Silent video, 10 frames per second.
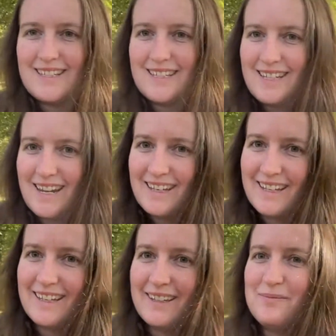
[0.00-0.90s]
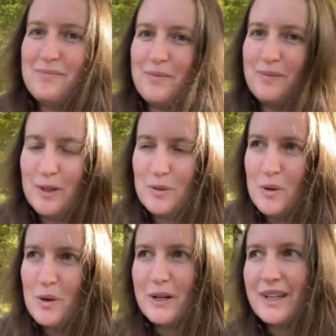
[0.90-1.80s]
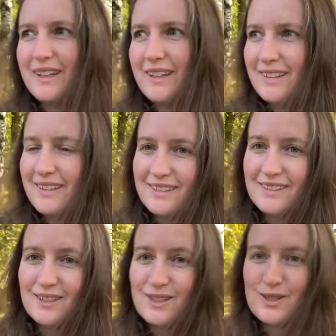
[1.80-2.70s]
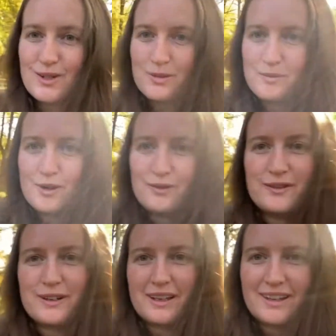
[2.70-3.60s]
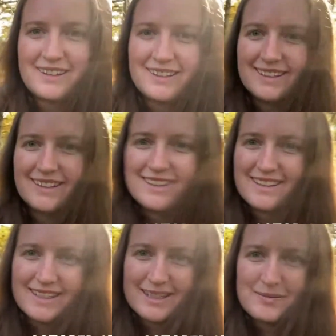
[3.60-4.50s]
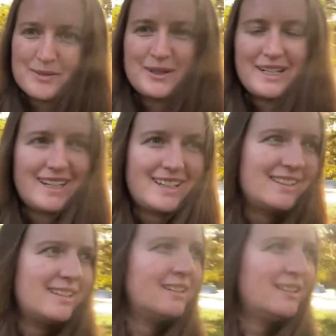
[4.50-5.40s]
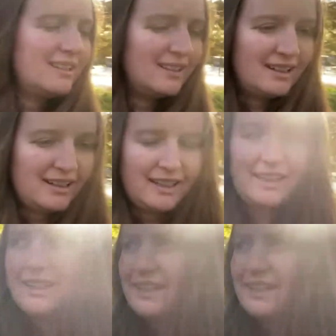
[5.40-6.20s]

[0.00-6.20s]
Taking a walk in Stromovka this morning. It